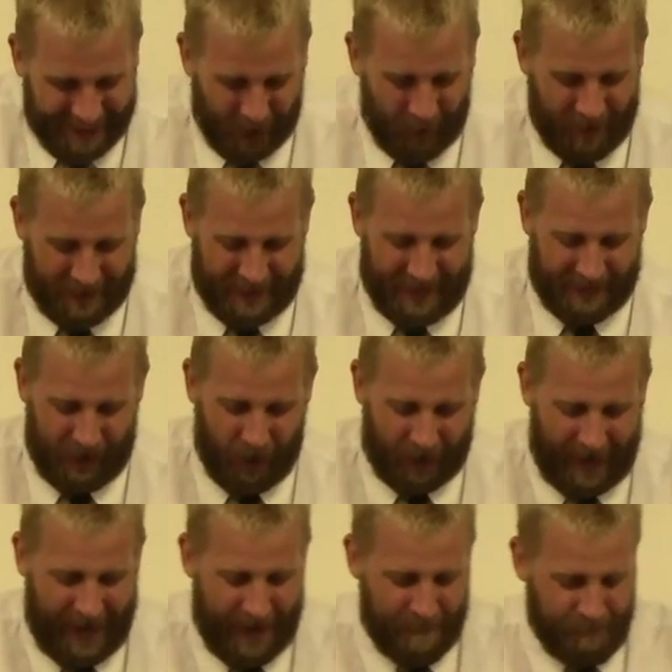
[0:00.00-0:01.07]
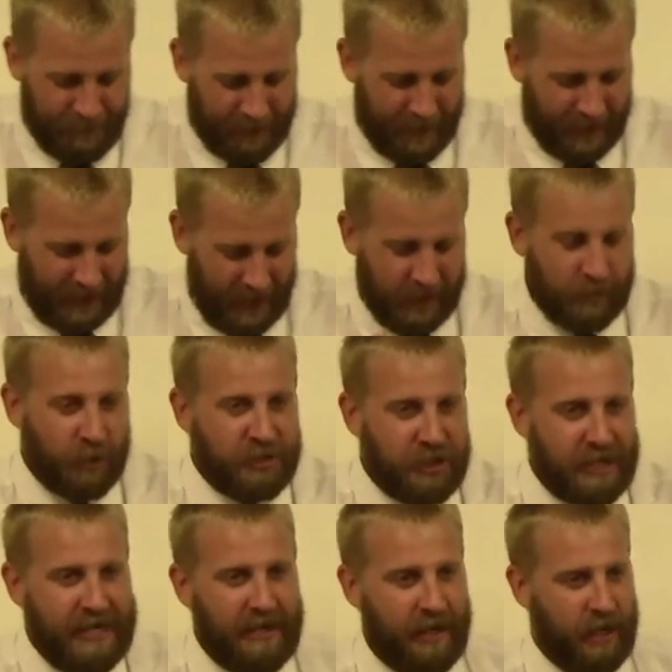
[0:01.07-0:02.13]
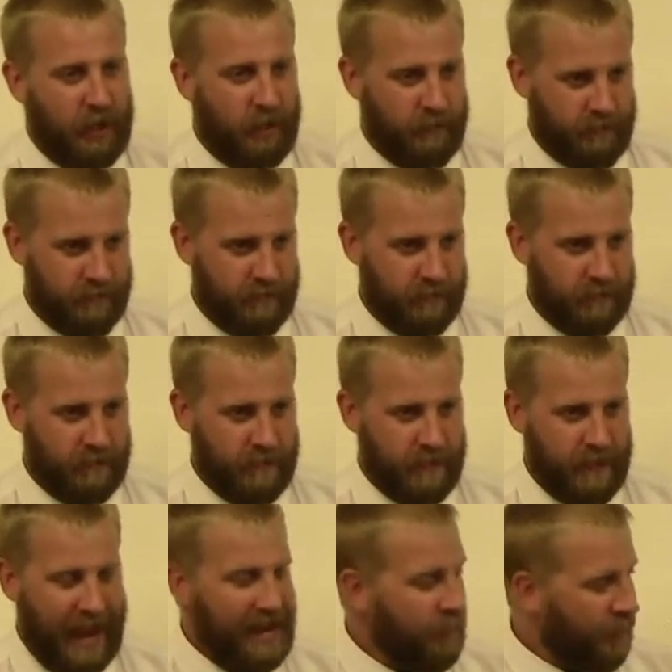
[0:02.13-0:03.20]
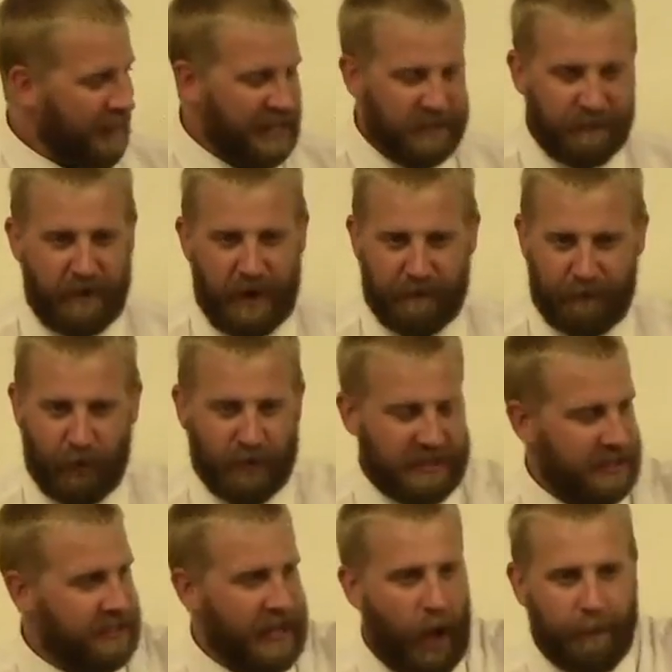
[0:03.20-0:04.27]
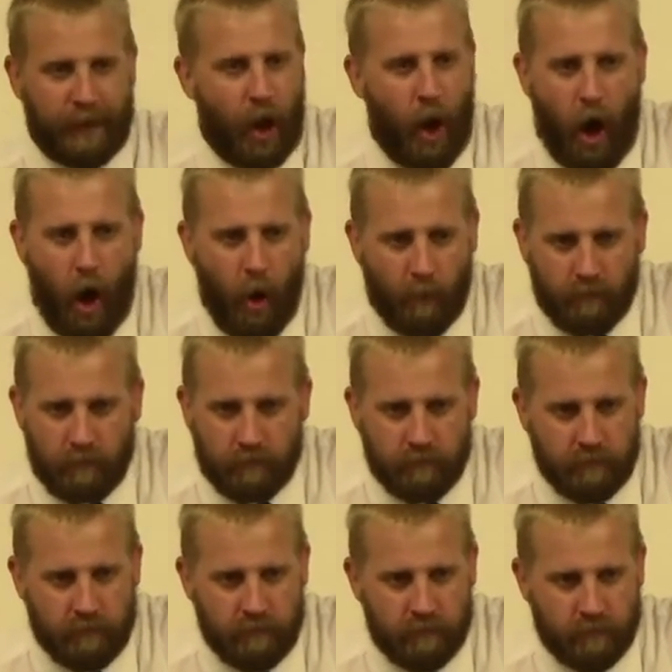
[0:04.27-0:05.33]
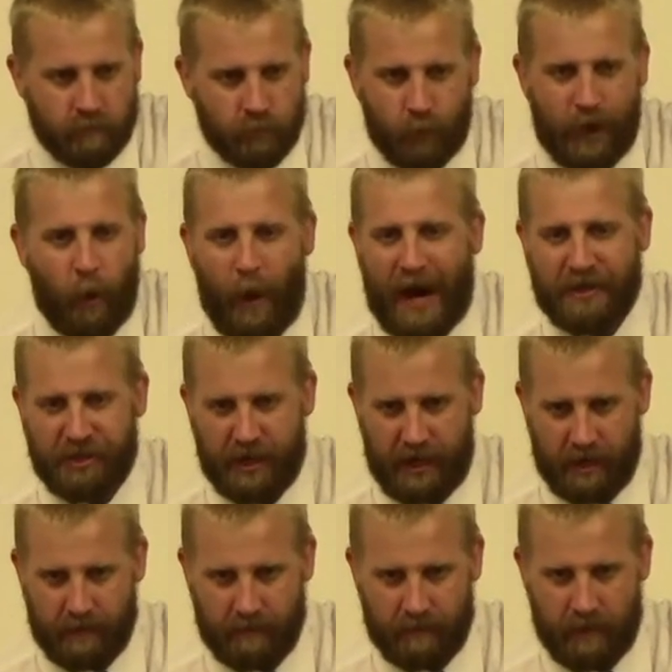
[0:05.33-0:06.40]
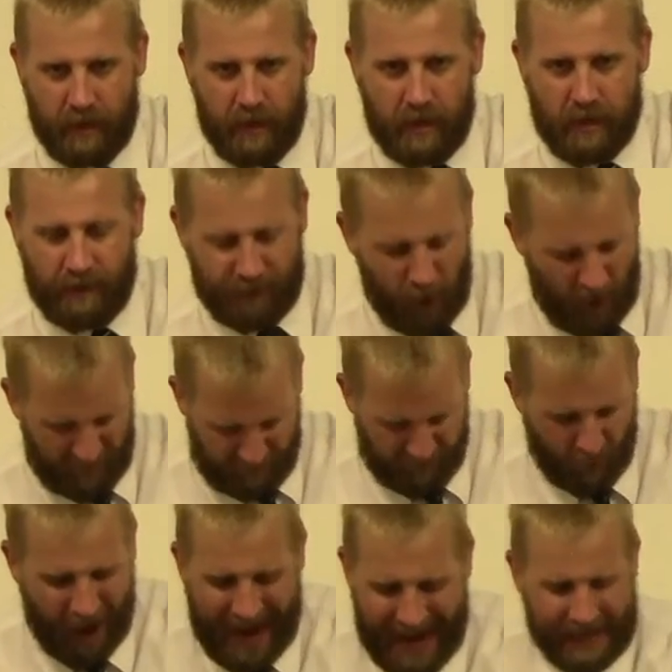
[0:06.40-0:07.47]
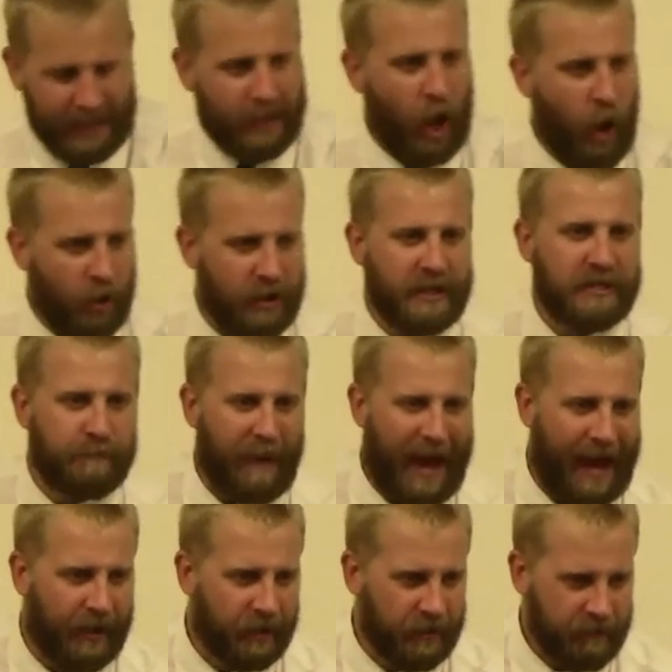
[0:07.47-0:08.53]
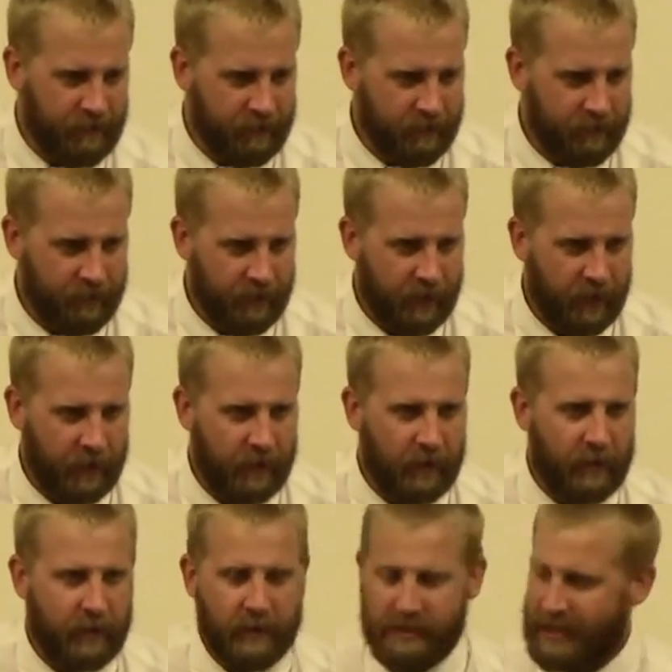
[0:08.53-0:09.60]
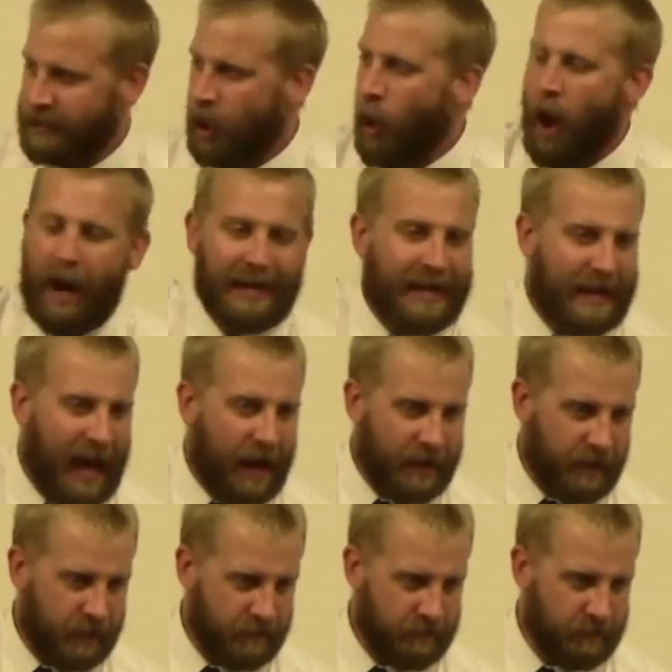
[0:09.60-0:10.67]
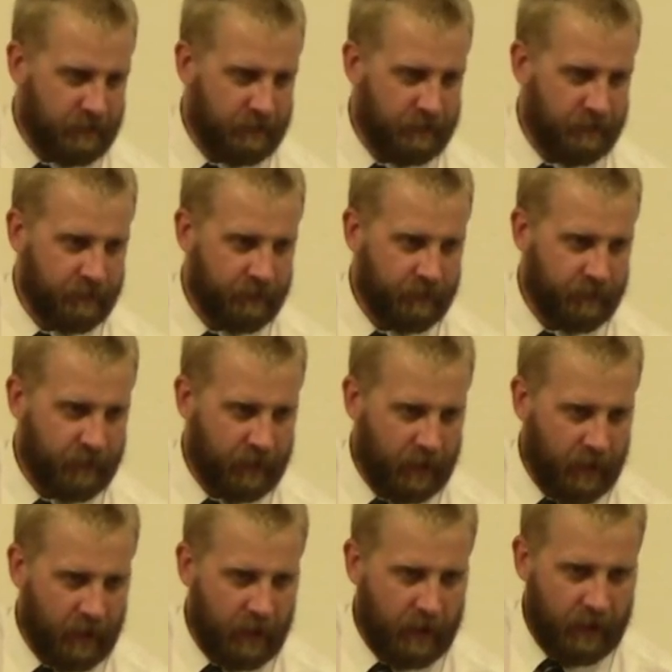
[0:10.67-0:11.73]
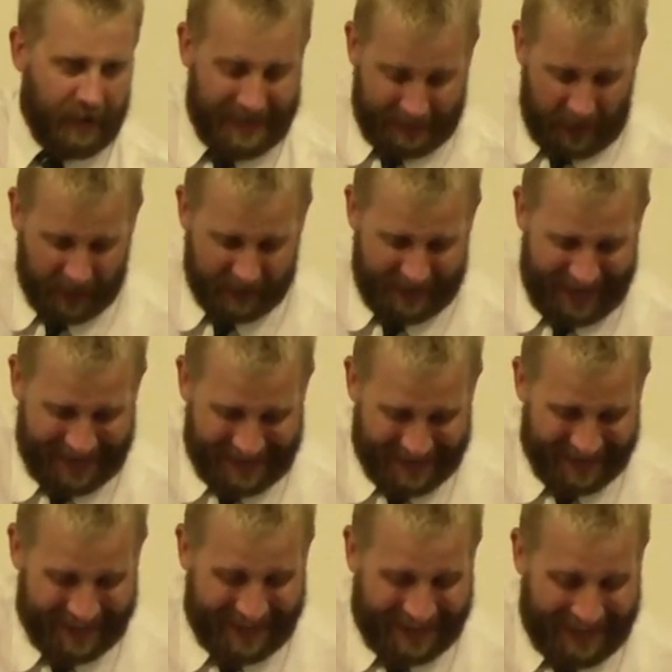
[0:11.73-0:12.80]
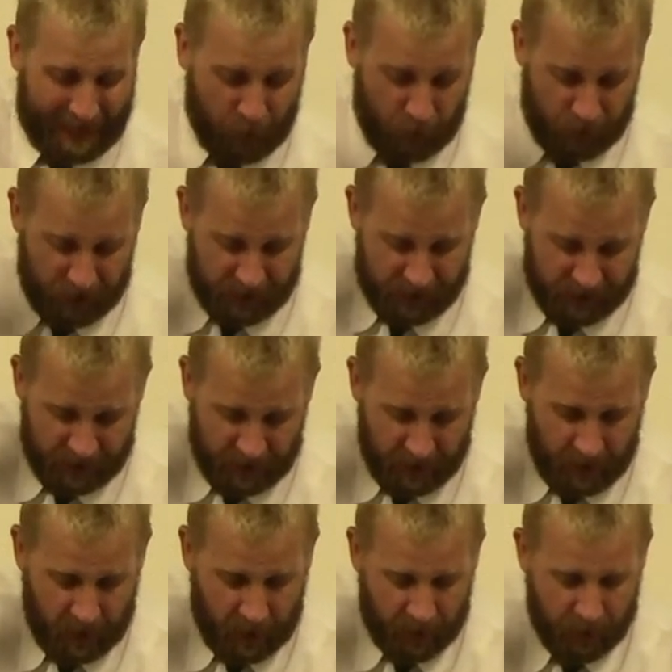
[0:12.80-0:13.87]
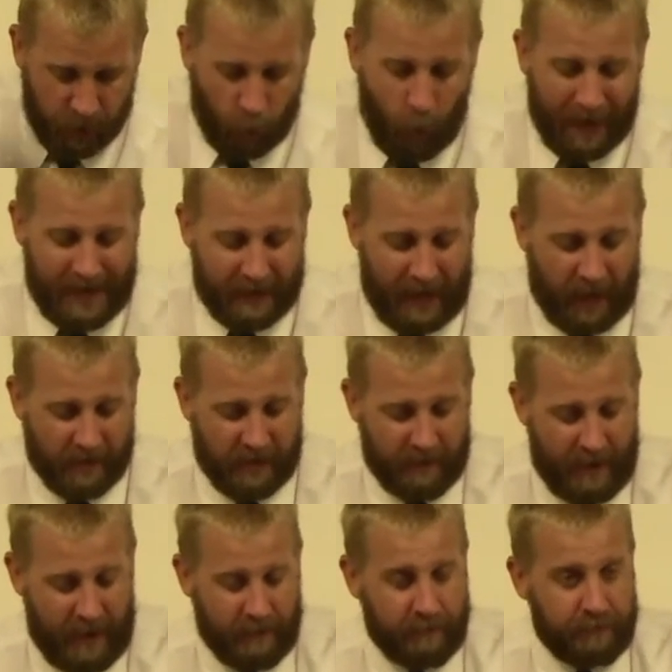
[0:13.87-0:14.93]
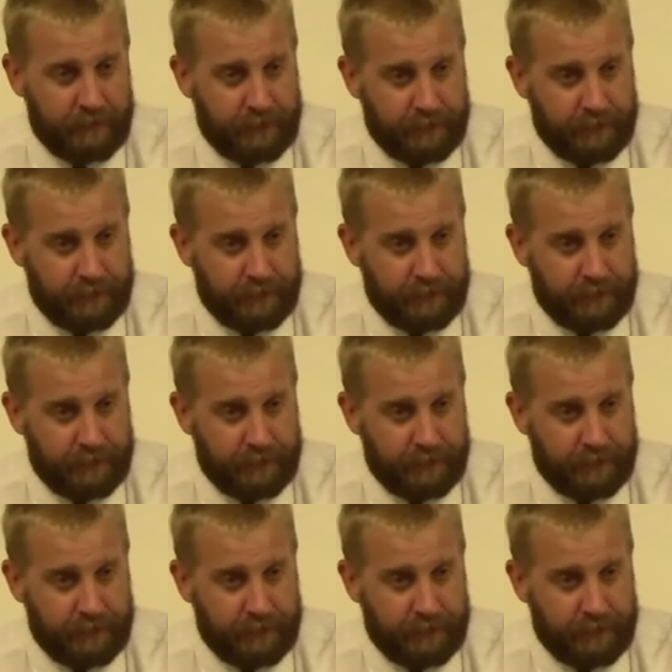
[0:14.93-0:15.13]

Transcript: so he says, okay, here's what you need to do. Anyone that's fearful, he says, tell them to go home. We don't want you here. If you're afraid to go to this battle, he said, go on and get out of here. He does that, and he loses 20,000 men.